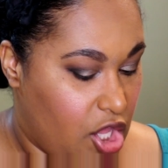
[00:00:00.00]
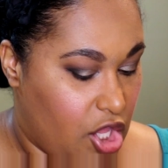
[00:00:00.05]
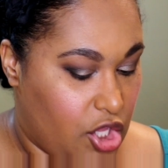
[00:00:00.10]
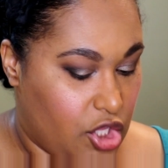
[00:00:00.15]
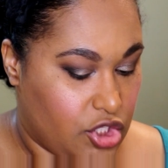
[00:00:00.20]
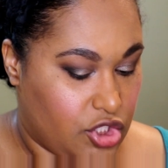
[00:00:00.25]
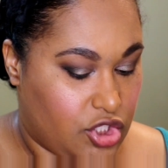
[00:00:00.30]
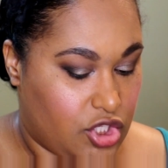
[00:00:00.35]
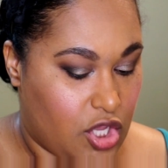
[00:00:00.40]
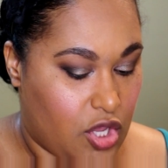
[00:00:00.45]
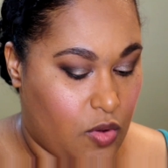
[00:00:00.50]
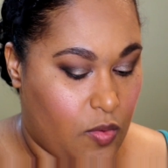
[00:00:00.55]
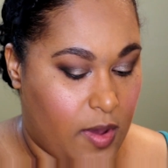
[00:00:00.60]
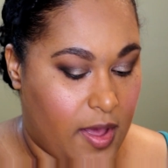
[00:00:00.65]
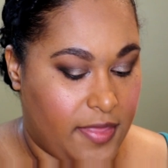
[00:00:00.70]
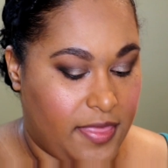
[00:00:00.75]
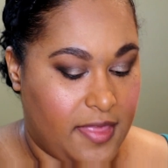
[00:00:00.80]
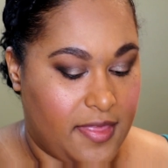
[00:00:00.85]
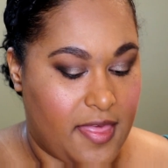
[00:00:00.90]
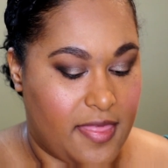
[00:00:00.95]
So
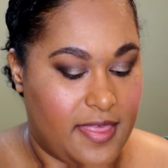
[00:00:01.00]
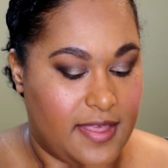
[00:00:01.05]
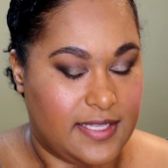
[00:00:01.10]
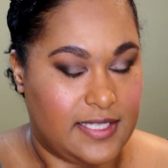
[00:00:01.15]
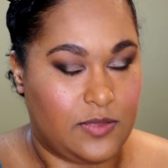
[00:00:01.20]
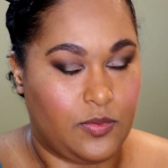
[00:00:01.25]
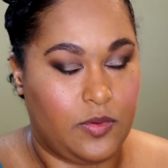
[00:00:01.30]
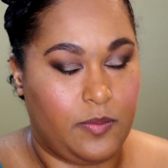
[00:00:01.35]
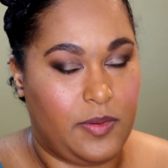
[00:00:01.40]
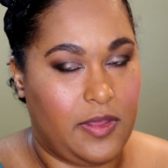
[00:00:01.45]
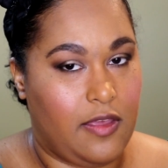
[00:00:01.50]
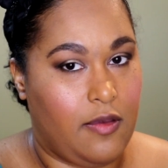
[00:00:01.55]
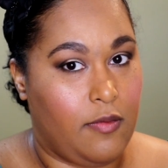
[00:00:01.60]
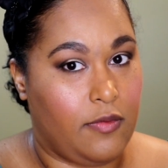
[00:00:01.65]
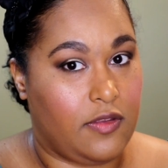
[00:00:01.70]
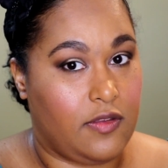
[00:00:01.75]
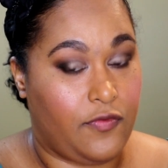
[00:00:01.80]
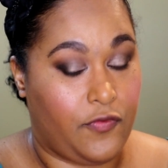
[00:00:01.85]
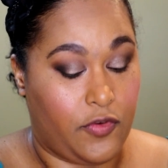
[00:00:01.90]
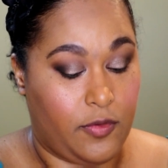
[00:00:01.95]
I think that this would be,
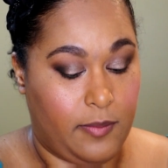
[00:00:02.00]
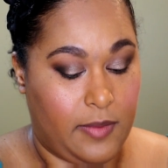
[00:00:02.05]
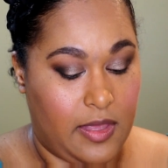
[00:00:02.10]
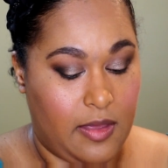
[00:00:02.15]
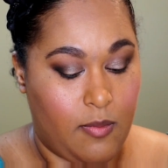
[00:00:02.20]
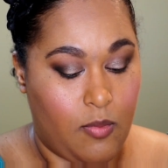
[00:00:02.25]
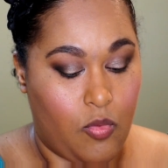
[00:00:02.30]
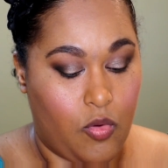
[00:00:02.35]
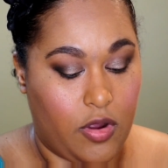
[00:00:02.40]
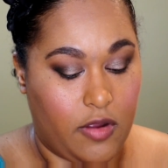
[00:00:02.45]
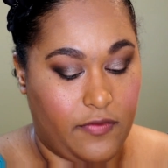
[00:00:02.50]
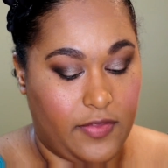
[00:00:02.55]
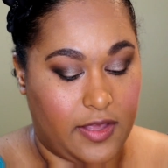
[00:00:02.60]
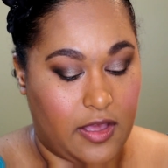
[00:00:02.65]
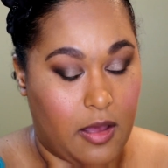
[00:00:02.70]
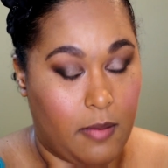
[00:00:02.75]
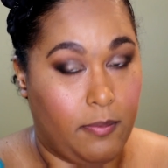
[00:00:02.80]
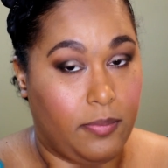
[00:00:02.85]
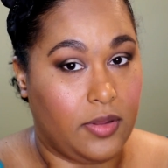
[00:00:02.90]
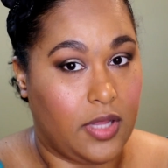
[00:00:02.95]
for me, more of like
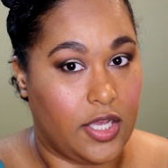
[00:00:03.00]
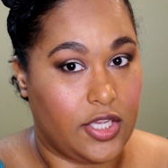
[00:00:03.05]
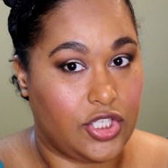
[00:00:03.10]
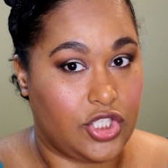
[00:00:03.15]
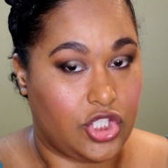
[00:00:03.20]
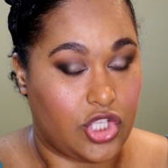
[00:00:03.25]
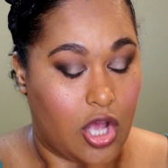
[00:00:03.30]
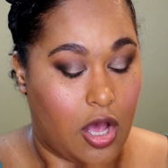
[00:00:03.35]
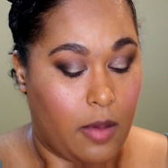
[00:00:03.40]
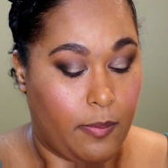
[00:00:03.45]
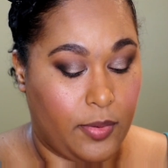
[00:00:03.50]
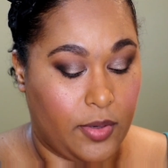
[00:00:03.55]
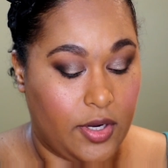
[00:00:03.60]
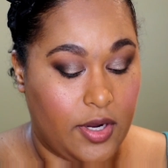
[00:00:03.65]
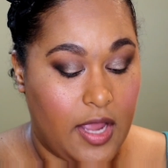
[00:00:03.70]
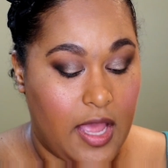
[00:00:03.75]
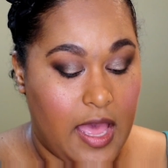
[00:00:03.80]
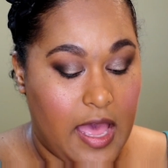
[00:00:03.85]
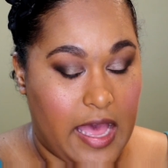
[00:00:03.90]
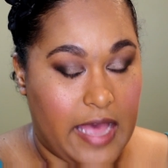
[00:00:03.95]
a blush
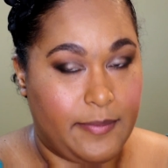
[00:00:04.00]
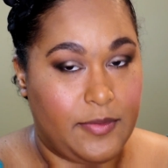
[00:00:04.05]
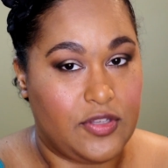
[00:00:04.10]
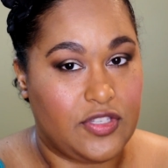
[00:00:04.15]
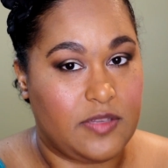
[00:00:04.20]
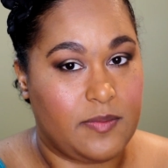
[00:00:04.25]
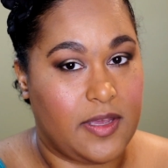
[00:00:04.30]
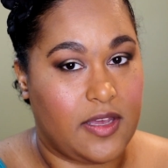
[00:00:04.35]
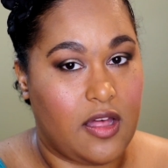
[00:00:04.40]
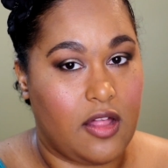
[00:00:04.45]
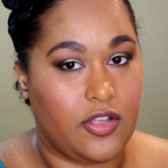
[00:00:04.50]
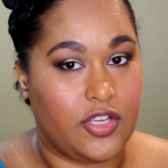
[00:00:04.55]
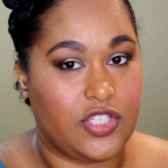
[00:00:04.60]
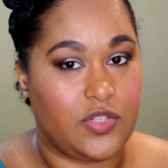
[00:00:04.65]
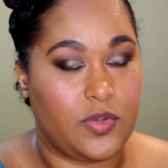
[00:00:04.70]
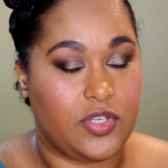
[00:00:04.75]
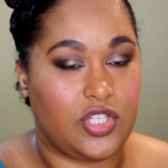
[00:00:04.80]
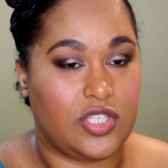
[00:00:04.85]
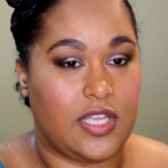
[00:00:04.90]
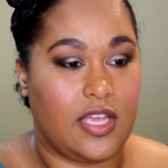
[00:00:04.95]
topper. I'm using my color
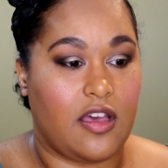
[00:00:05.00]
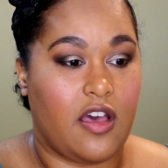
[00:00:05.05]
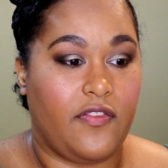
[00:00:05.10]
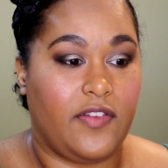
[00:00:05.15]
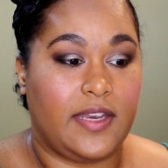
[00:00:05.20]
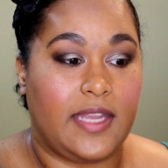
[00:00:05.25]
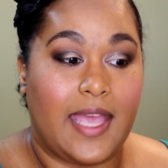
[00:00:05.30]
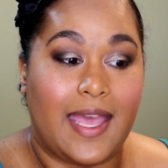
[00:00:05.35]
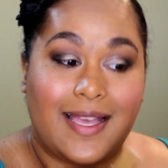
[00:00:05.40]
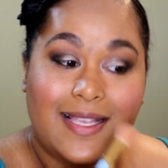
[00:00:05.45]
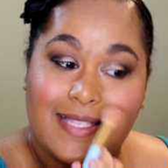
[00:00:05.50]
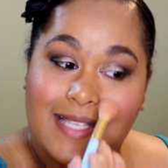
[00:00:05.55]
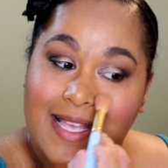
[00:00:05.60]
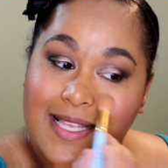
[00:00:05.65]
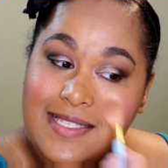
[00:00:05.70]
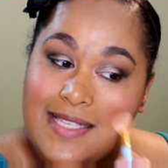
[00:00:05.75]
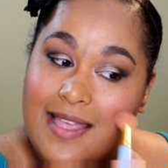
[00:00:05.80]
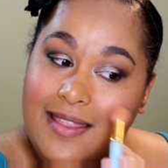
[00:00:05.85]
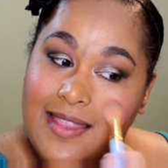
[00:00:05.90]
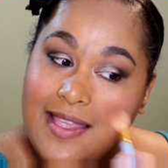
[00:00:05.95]
switch to take off any
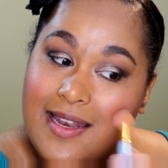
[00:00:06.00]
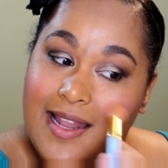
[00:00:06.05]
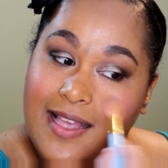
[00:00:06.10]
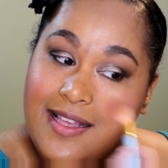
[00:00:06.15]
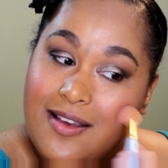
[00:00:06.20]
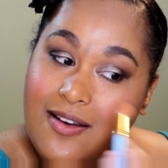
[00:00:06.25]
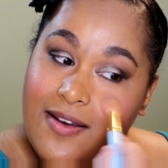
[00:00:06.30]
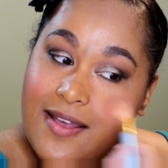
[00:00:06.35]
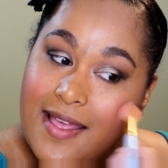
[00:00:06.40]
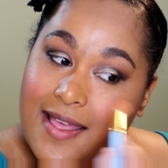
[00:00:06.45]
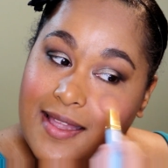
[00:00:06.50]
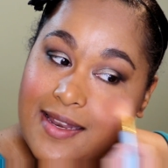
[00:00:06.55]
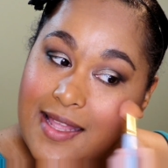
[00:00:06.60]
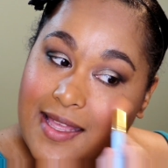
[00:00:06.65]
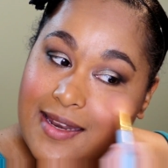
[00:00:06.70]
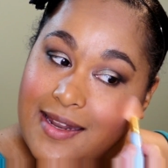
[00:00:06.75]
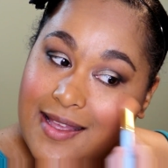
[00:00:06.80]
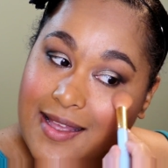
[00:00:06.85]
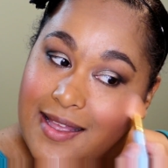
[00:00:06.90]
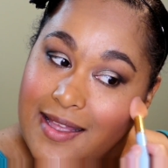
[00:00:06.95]
excess, and then I go ahead
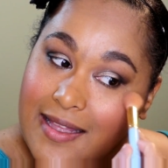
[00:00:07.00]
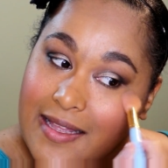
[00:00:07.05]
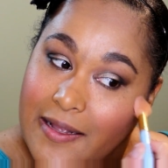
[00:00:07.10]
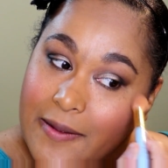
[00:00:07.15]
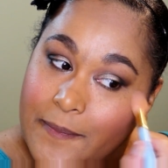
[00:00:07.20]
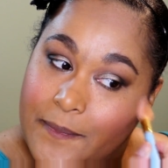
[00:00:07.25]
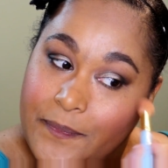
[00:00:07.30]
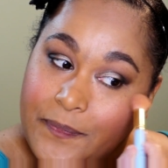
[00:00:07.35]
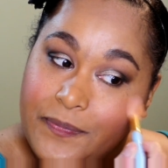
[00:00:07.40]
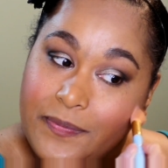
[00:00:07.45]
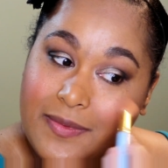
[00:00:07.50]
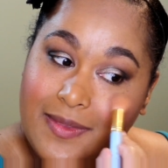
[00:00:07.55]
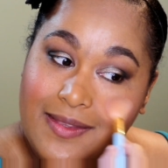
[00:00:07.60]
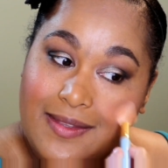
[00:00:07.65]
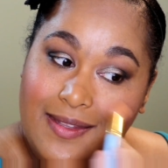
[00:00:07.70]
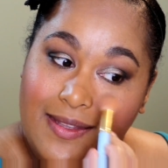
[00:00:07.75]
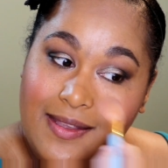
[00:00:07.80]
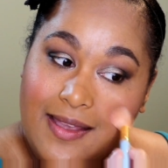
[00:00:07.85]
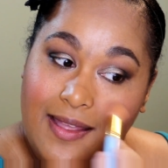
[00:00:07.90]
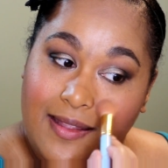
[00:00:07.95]
and I
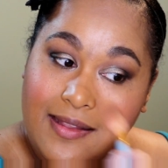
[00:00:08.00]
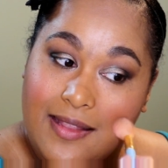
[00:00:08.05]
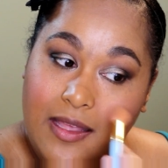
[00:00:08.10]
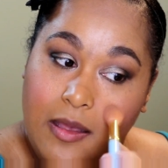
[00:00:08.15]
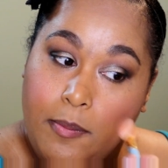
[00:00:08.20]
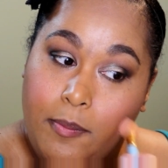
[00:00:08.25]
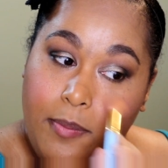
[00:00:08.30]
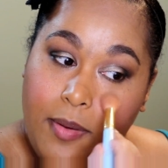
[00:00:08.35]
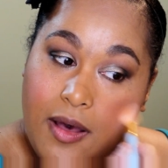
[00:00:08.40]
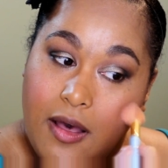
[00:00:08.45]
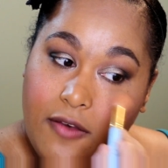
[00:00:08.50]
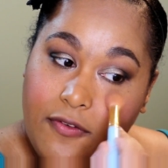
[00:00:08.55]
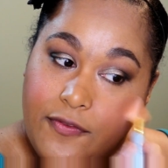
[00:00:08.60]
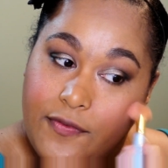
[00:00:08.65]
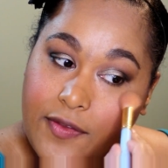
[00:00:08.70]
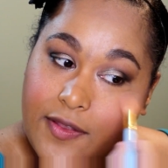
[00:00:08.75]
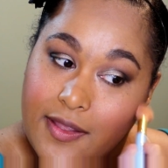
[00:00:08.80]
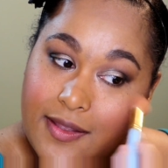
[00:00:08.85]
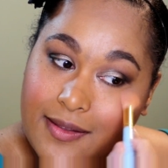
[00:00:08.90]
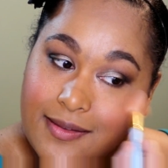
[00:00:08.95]
kind of like
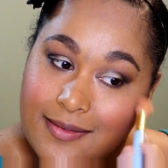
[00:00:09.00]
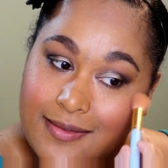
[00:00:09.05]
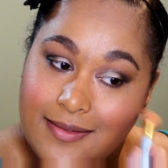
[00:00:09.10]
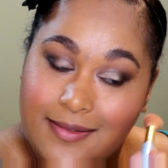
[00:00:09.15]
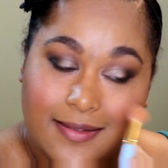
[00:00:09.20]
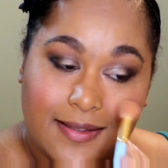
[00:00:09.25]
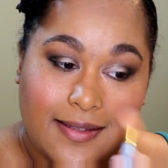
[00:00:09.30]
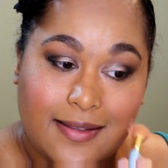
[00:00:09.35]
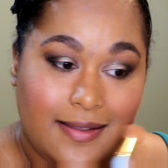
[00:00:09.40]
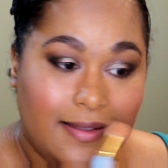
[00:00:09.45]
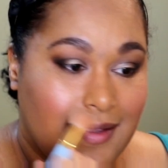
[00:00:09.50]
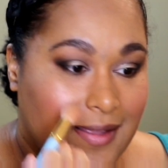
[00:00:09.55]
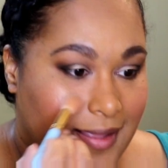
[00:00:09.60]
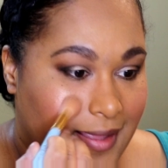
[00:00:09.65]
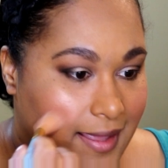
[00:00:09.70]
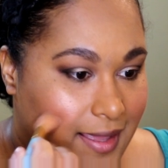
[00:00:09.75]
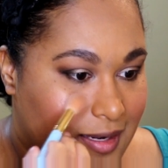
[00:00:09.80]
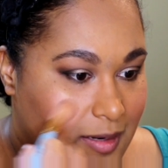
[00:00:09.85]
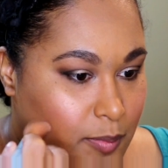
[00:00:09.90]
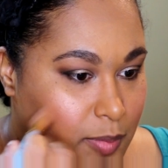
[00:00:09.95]
buff
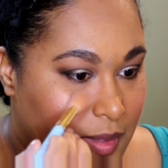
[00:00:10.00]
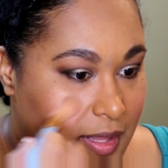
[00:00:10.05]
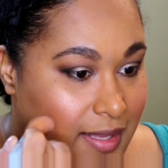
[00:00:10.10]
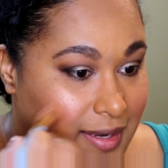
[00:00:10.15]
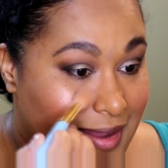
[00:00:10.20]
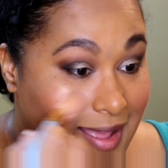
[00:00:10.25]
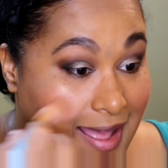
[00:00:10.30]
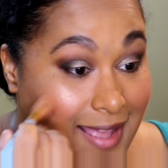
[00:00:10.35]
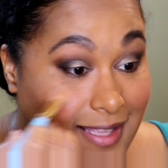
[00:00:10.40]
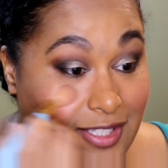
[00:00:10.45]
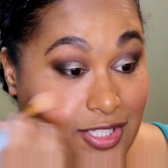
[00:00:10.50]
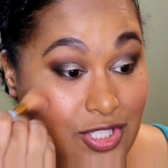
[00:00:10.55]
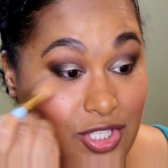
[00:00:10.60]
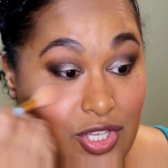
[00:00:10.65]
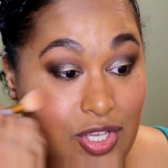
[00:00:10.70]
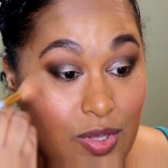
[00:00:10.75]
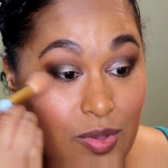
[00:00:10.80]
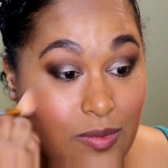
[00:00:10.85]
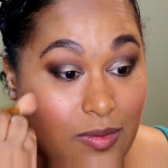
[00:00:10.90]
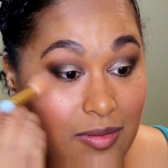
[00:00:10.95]
and blend. I
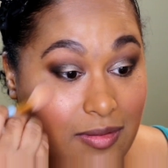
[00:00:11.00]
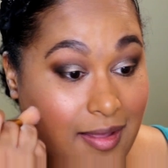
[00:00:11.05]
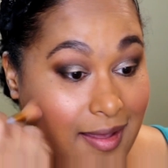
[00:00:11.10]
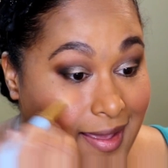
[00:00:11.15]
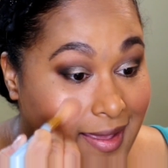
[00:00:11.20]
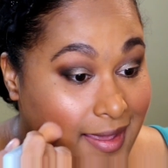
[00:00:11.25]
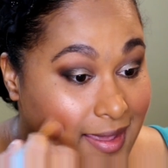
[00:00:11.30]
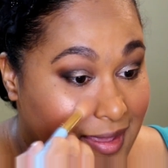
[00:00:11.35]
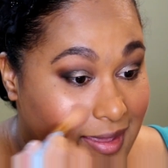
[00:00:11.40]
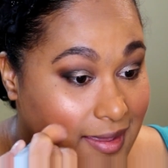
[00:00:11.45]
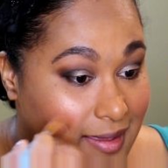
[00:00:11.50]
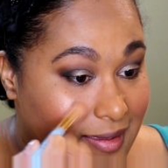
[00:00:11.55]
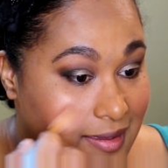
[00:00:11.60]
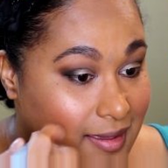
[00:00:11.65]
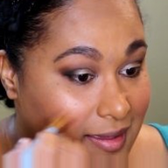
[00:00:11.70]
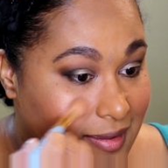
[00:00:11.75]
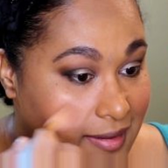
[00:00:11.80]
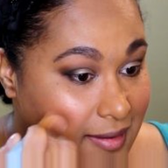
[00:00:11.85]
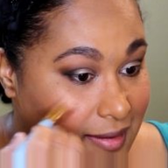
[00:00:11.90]
do like,